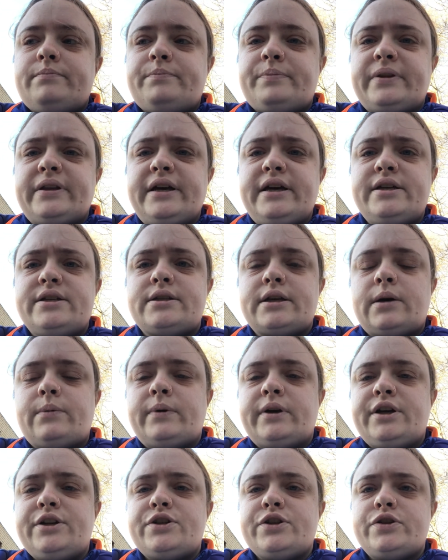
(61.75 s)
place I
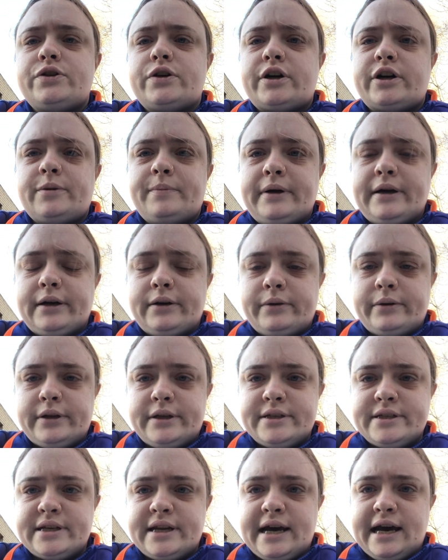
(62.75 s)
wanted to talk about is an